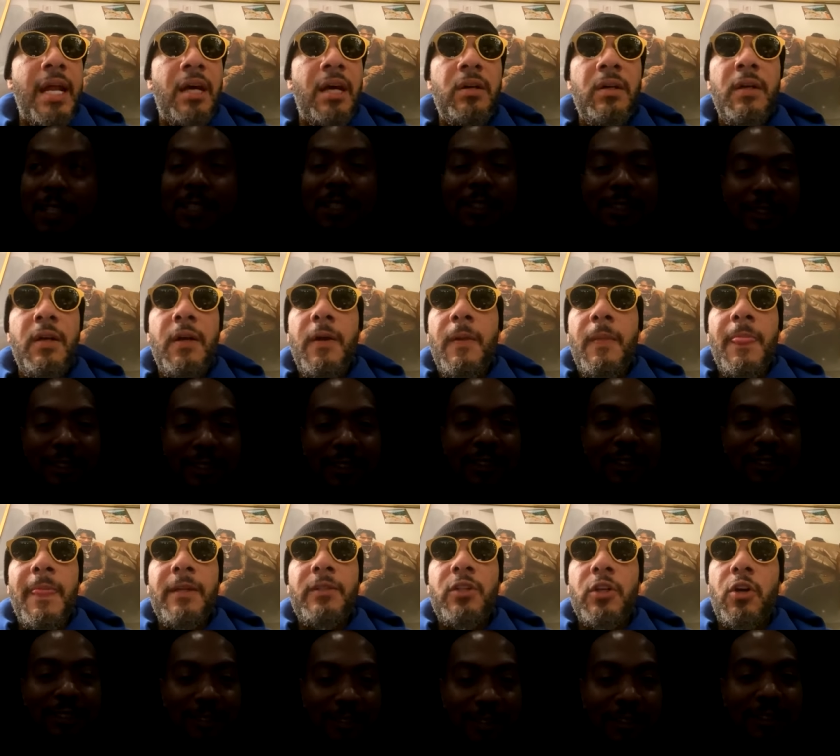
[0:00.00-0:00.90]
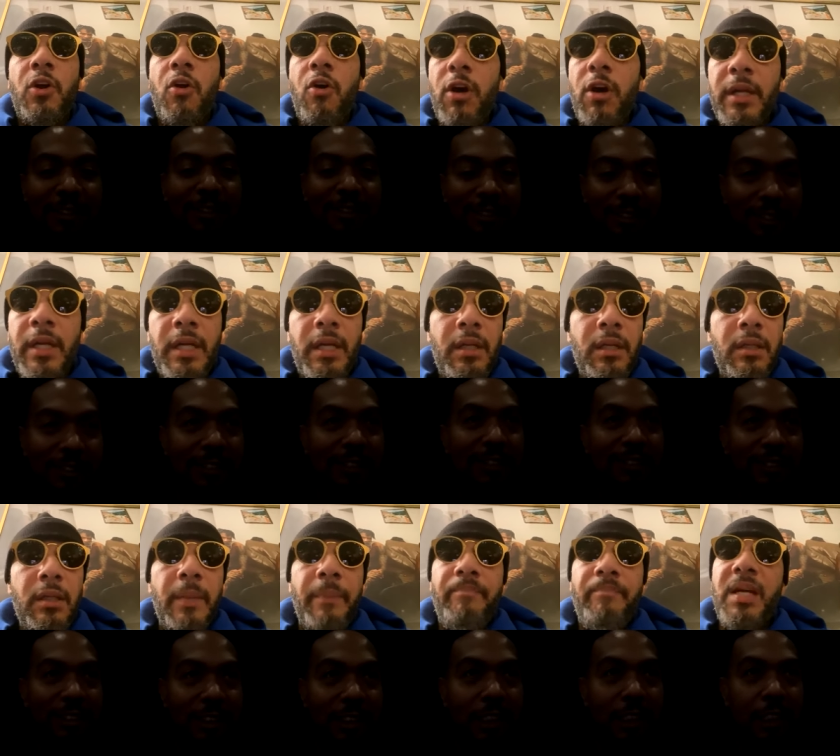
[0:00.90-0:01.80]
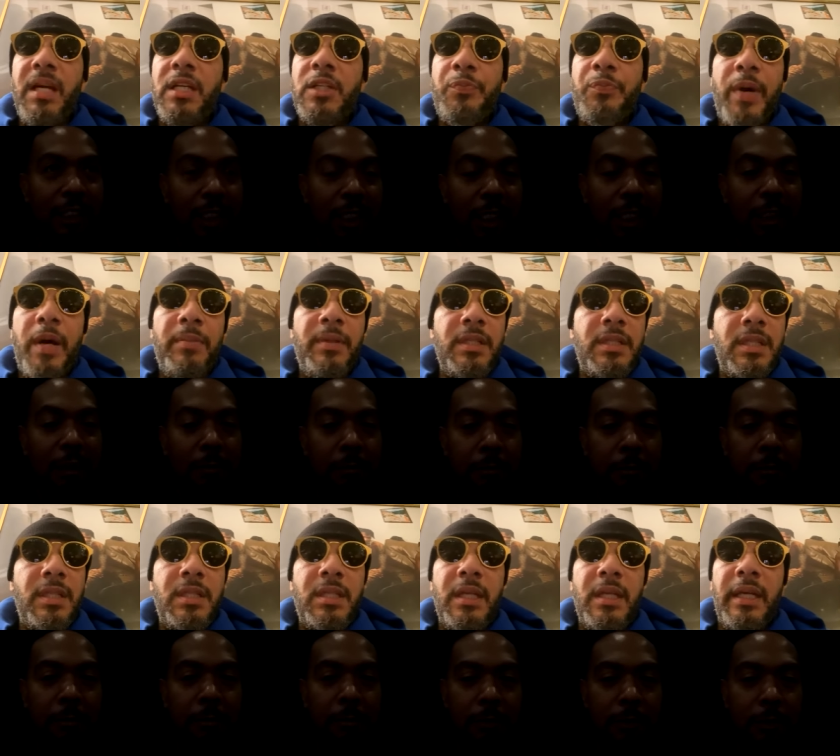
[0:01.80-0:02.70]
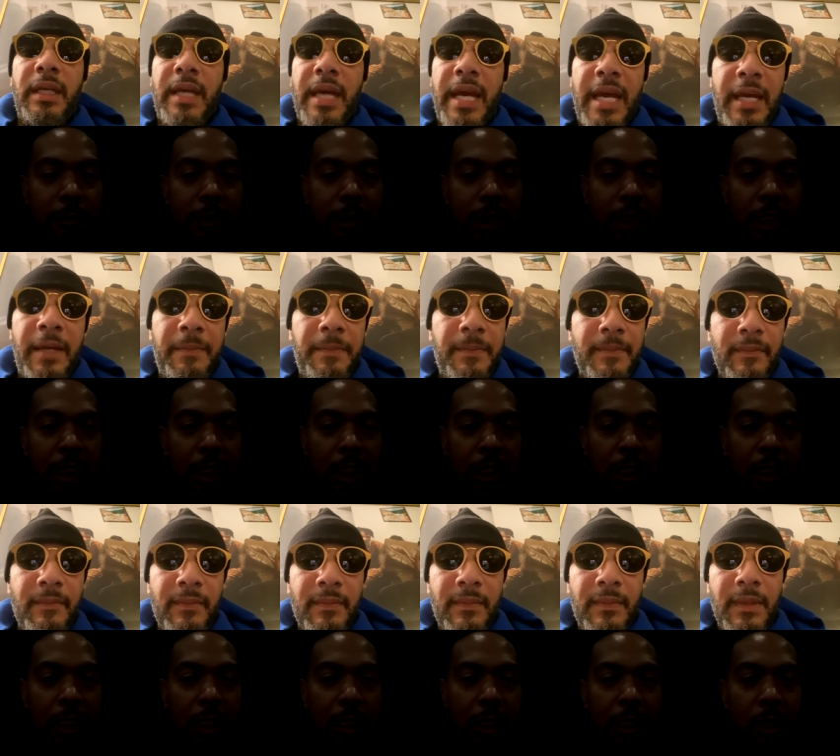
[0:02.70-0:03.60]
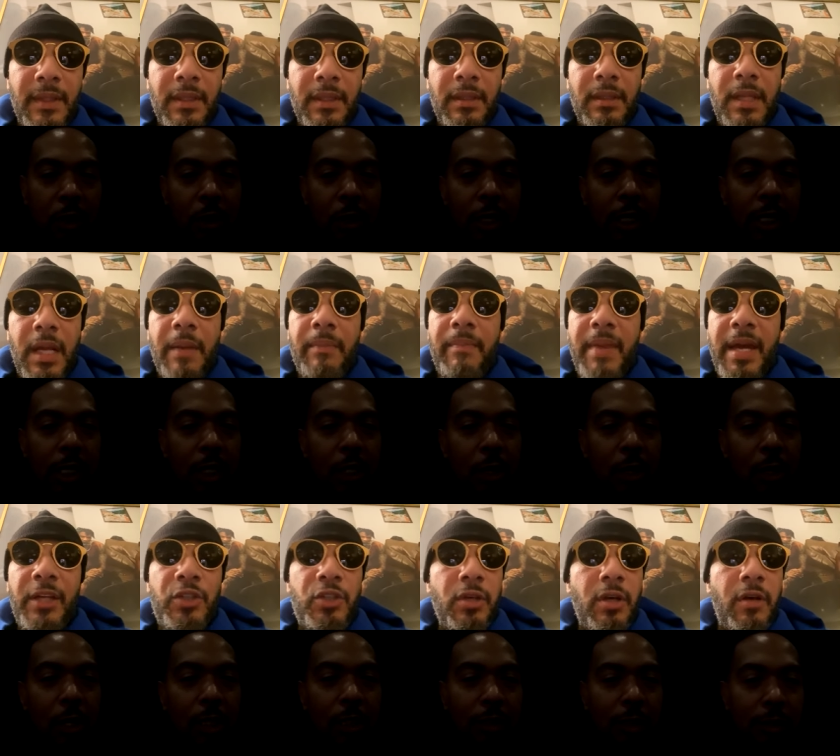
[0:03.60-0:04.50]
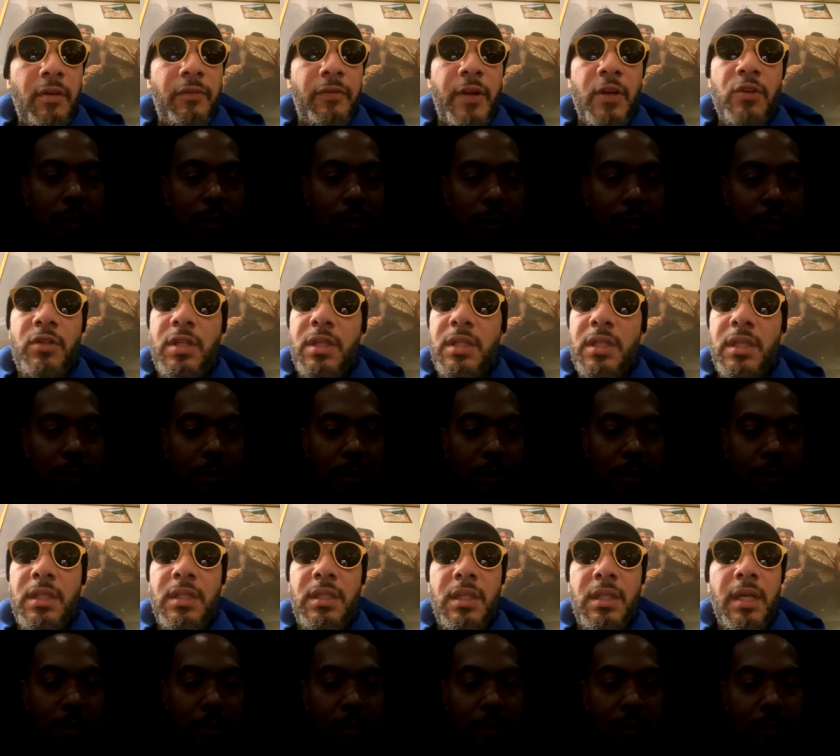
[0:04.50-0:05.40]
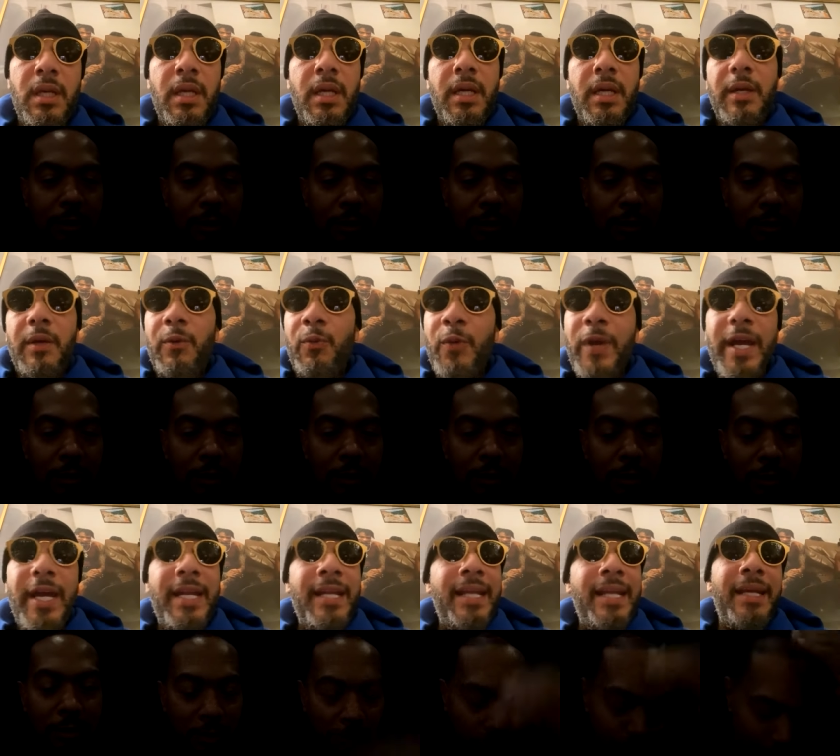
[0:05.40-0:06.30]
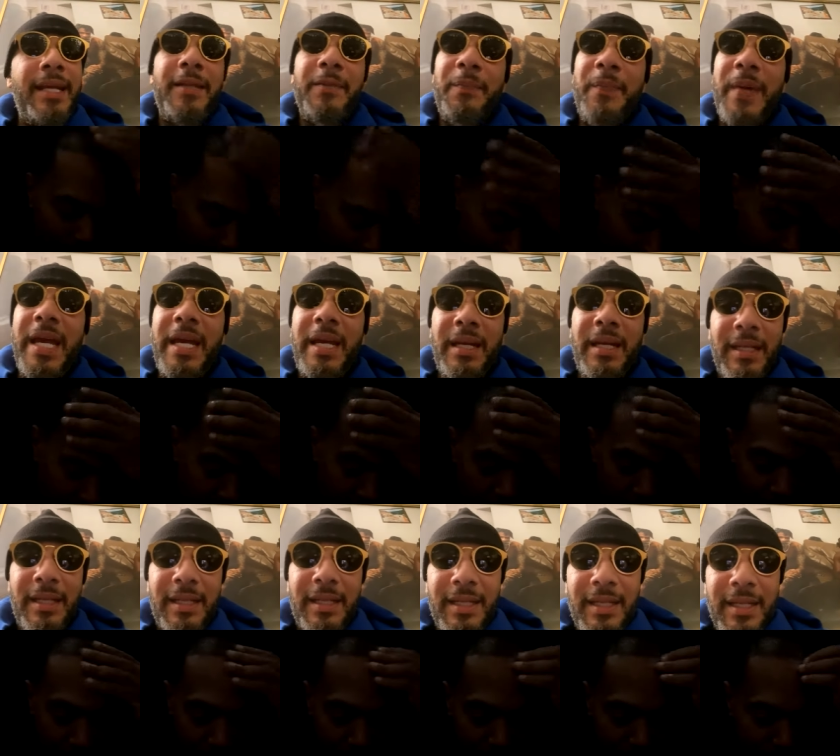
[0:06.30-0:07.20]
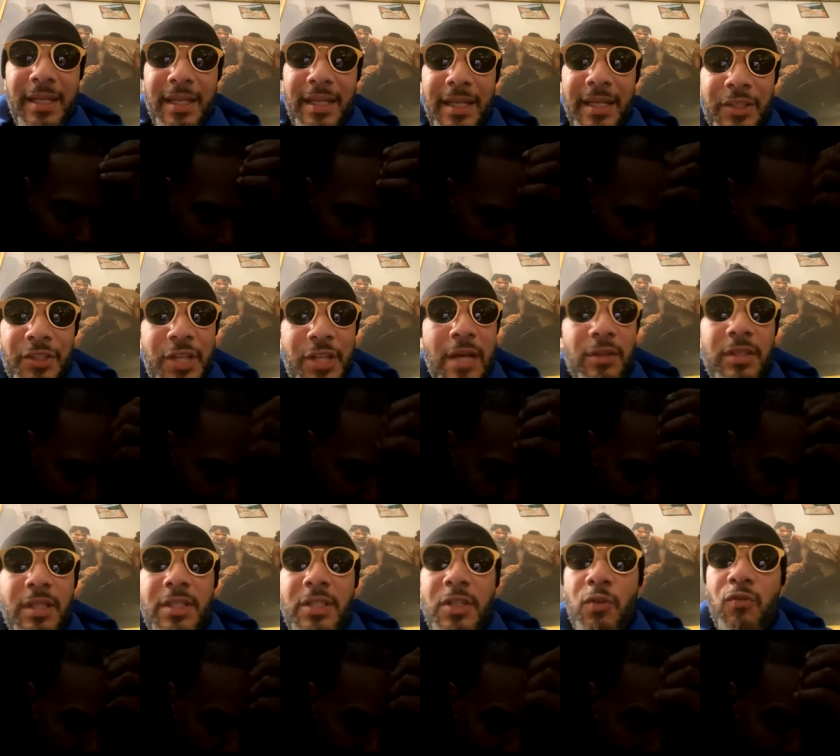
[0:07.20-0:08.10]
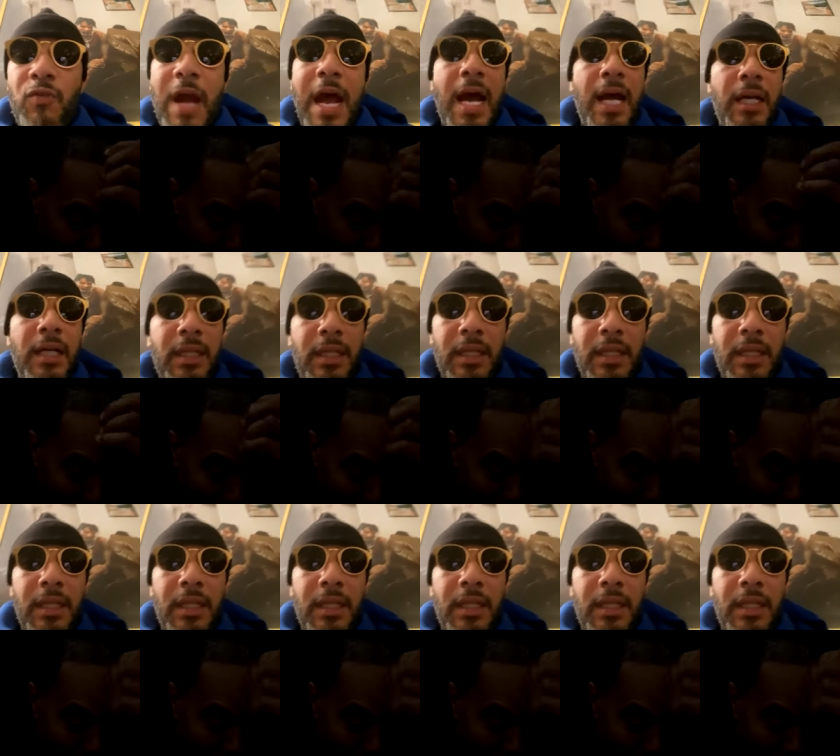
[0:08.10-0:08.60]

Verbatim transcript: out to Courtney, the biggest publicist in the game. Courtney that Courtney. makes sure Verzuz is where it need to be. Shout to Ciroc.